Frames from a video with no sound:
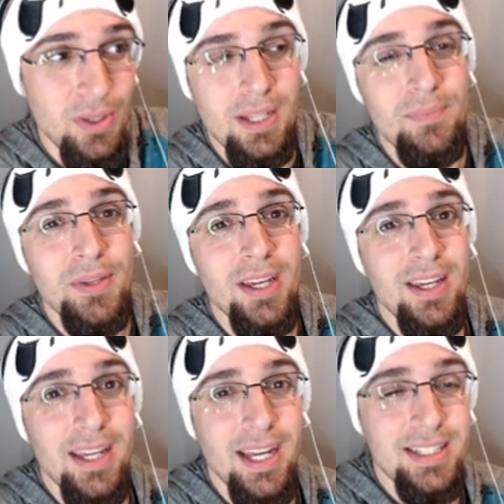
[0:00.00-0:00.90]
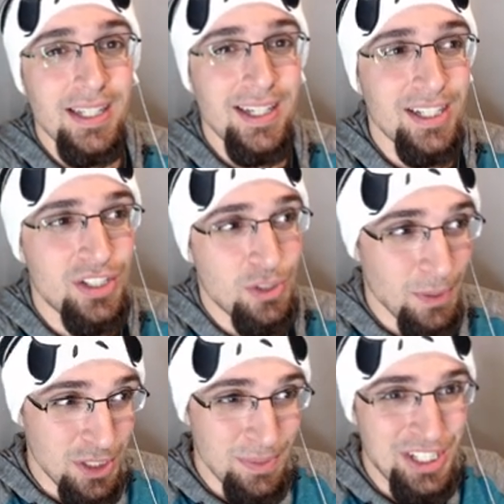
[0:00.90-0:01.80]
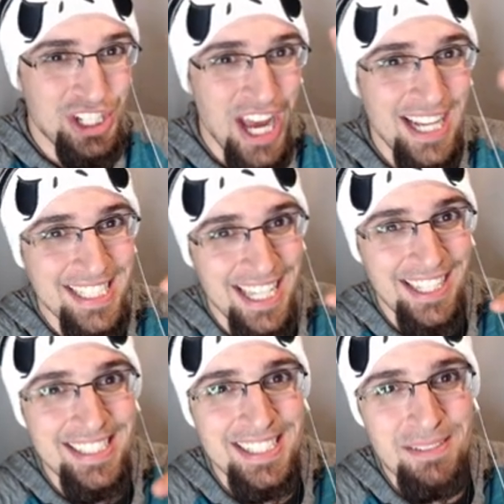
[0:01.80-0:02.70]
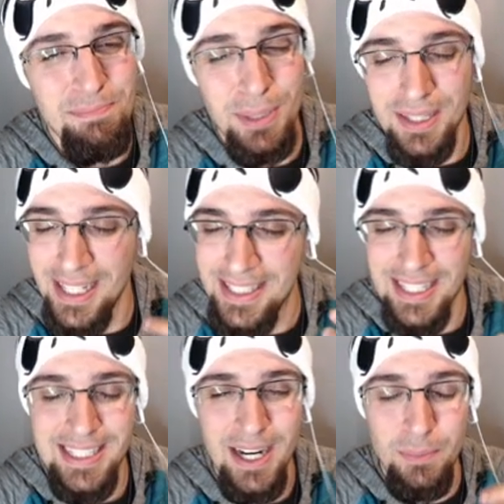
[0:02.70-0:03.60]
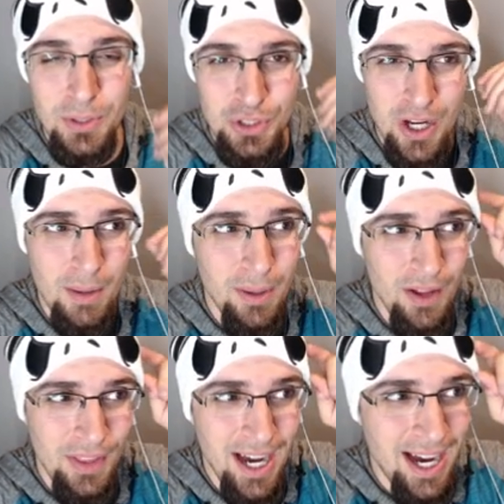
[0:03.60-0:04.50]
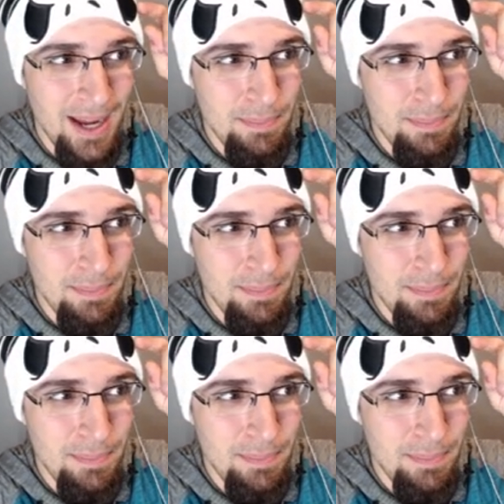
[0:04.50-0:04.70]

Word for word: already, it's uh, supposed to be Jack Skeleton, but they did a terrible job on the eye